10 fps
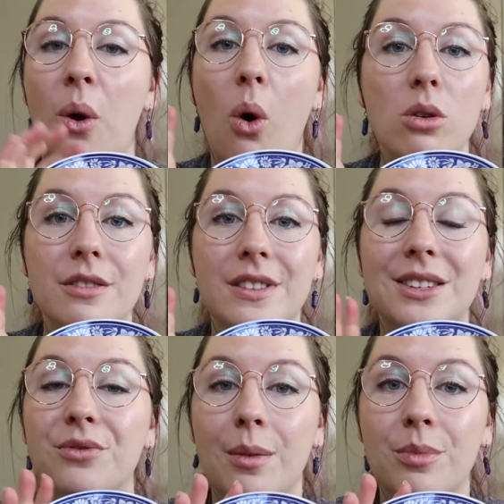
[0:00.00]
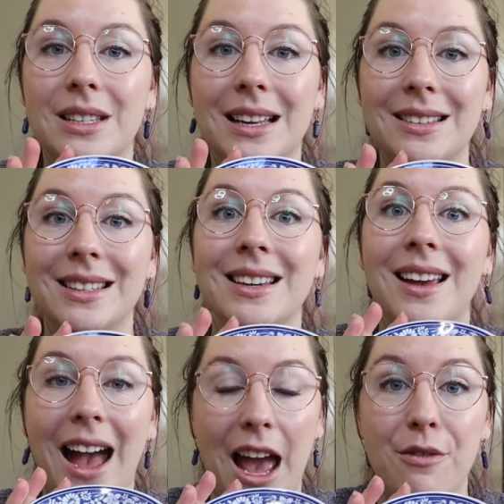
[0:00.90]
All of this represents
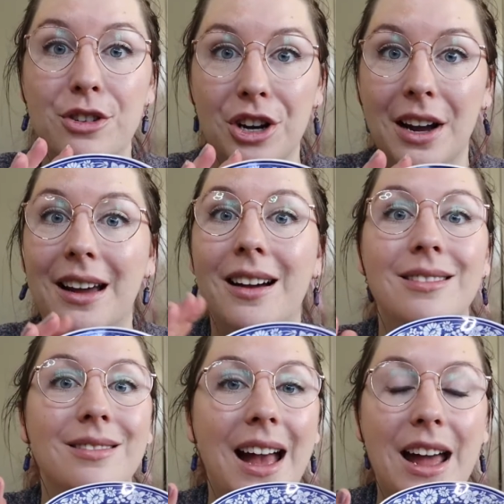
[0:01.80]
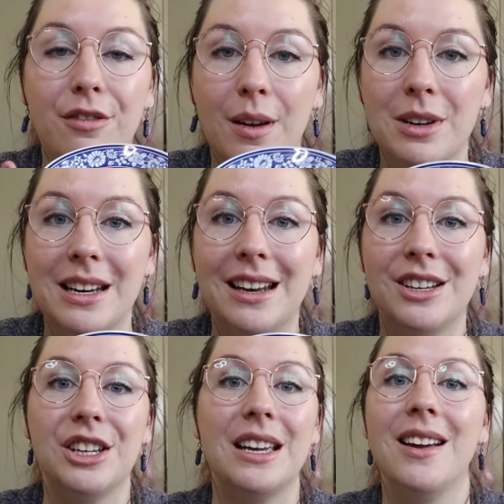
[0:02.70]
a vagina and feminine
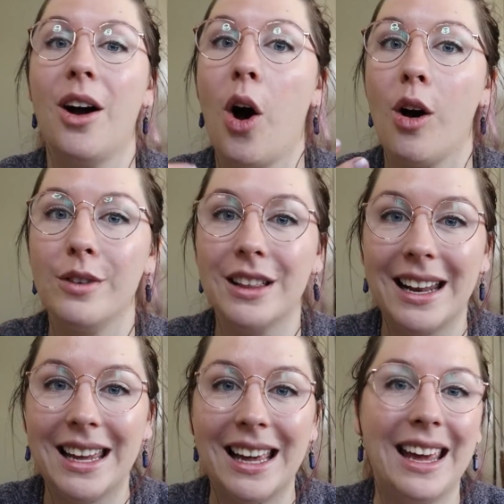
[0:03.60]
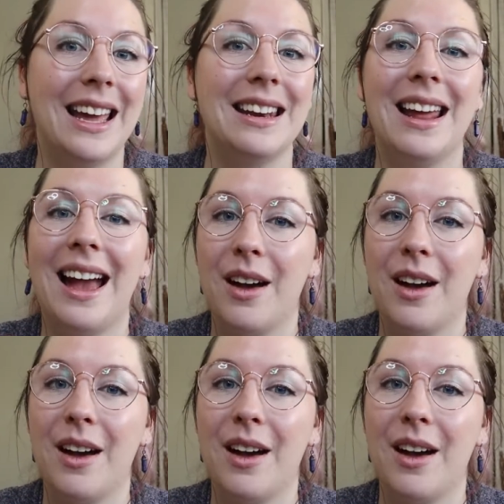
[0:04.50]
energy ovulating again,